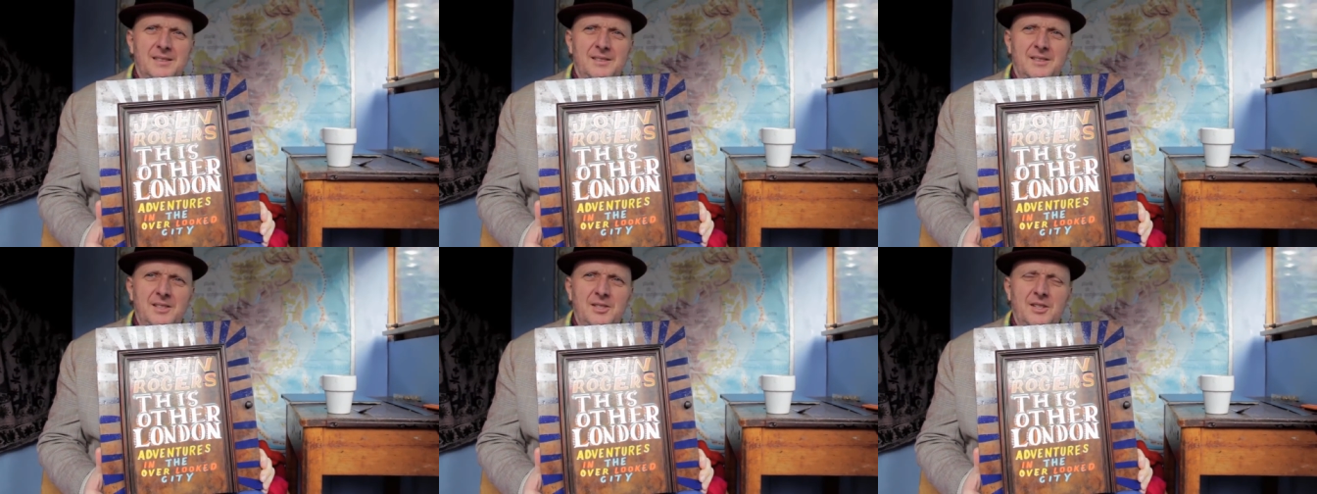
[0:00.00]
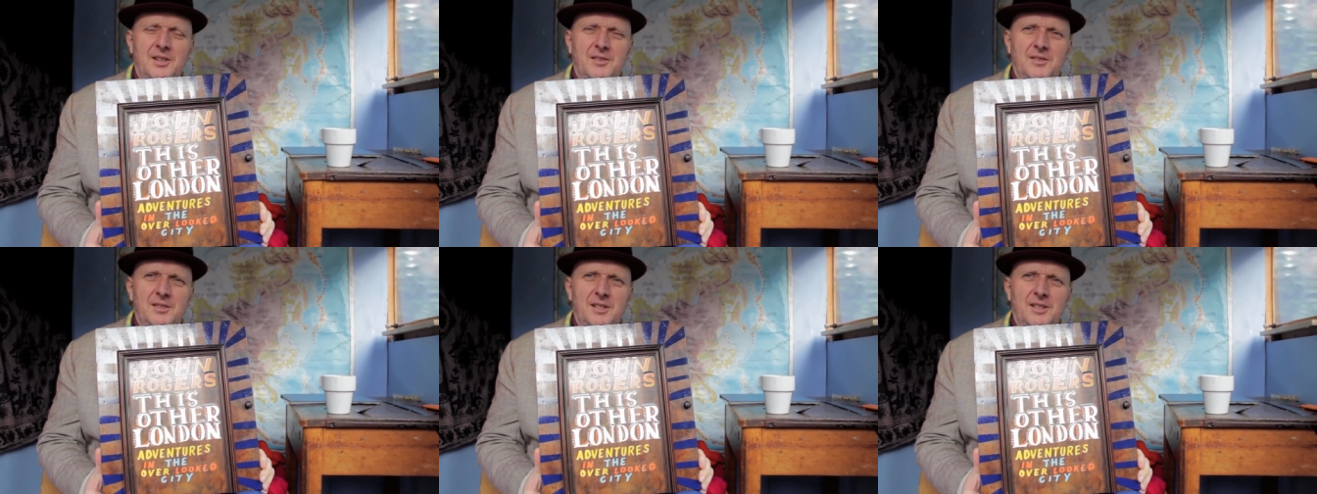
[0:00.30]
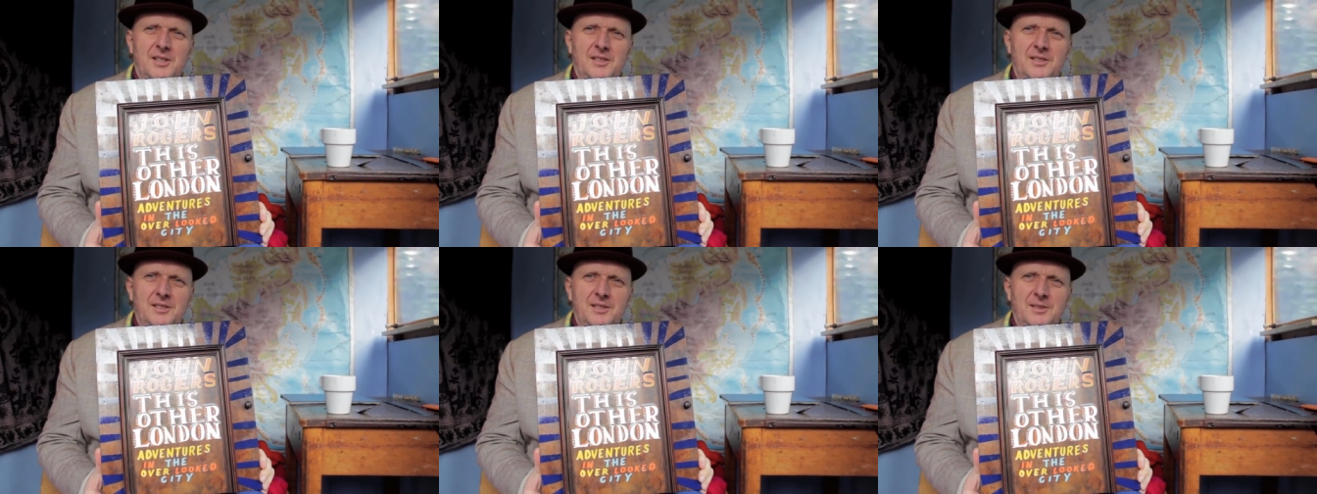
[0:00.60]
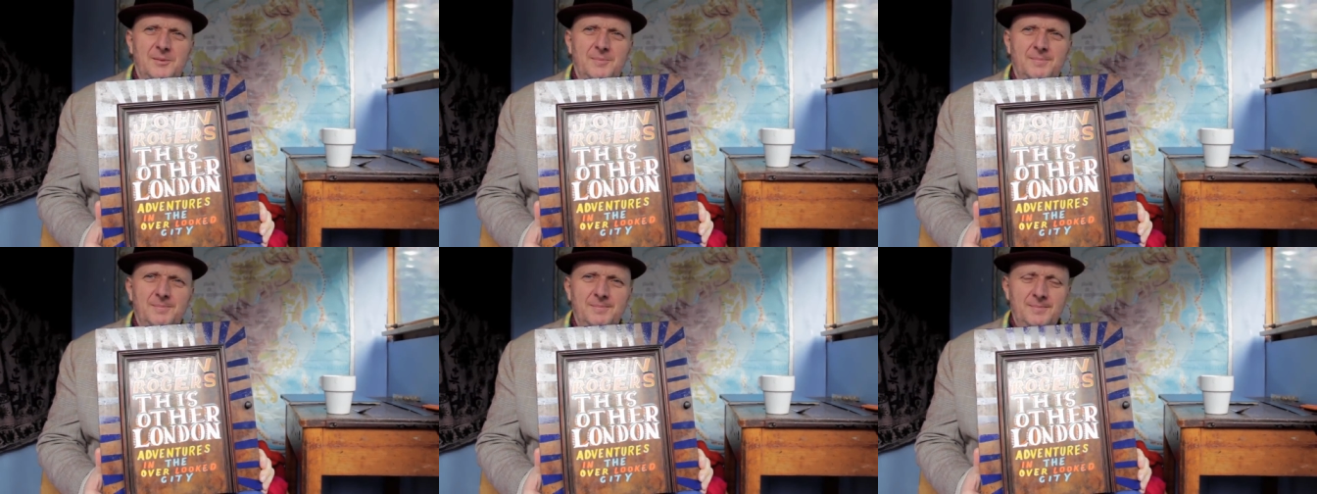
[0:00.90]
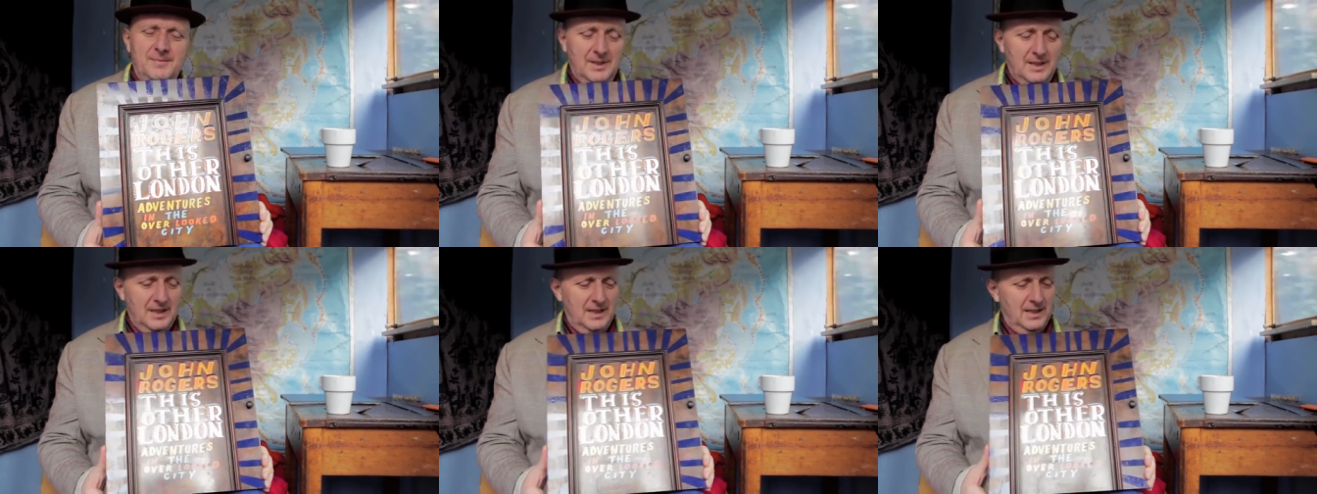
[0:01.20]
This Other London,
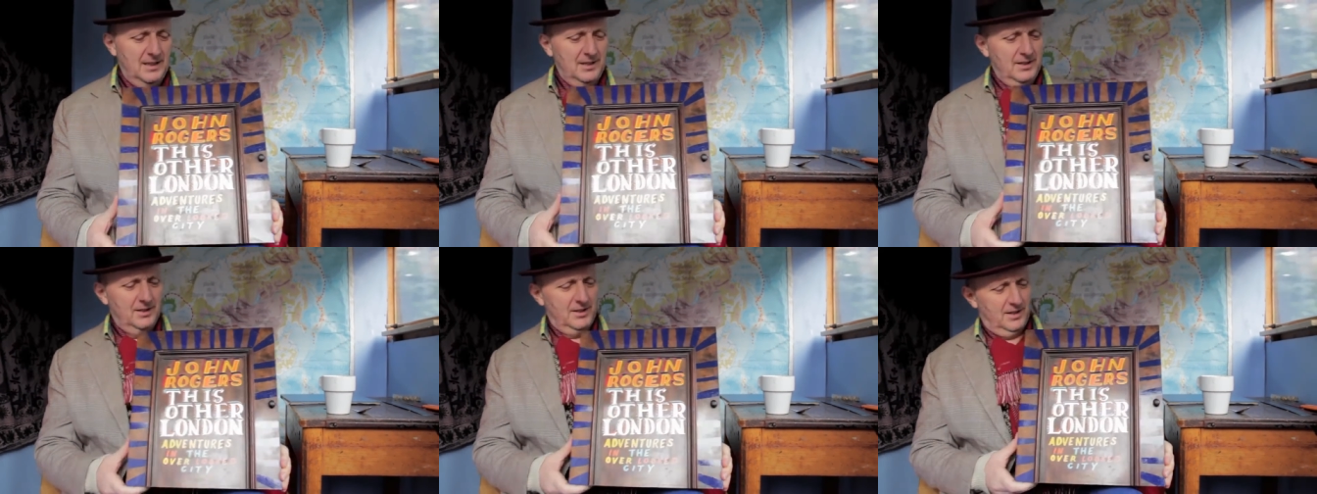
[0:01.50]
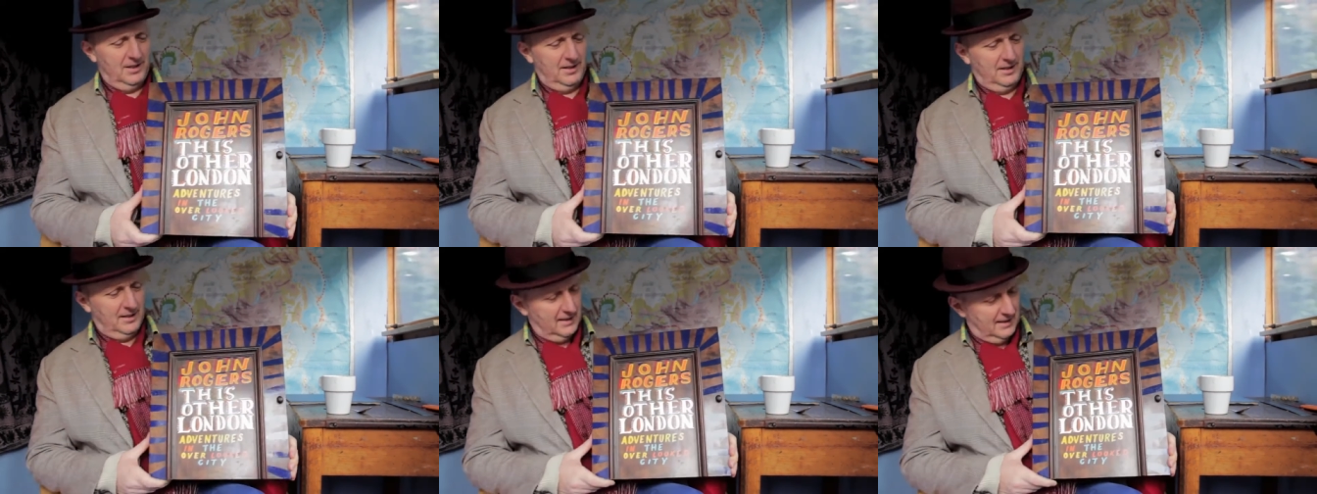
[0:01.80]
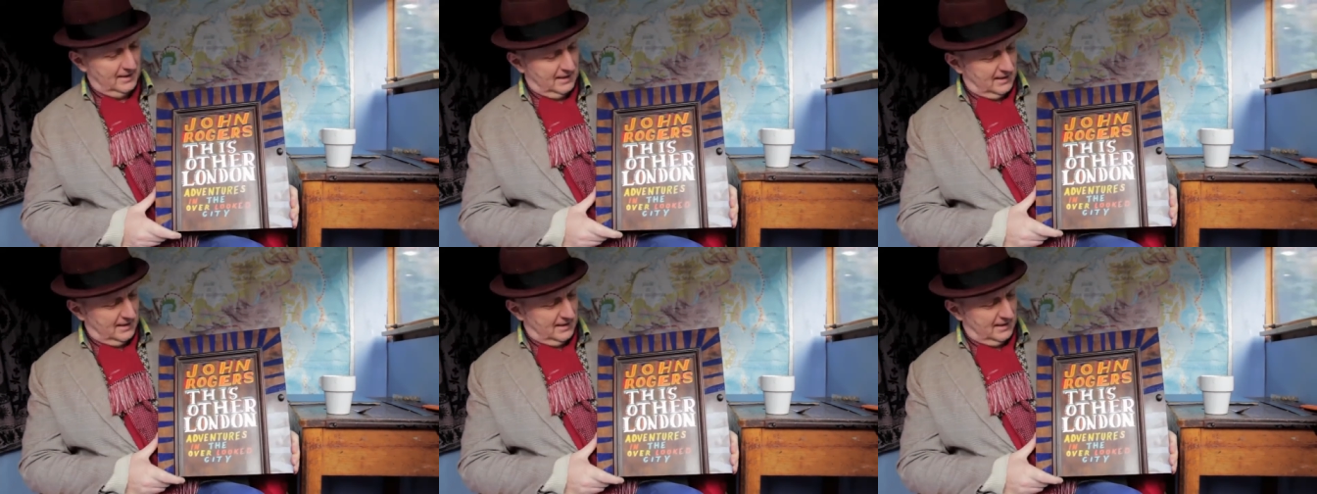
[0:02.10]
and uh,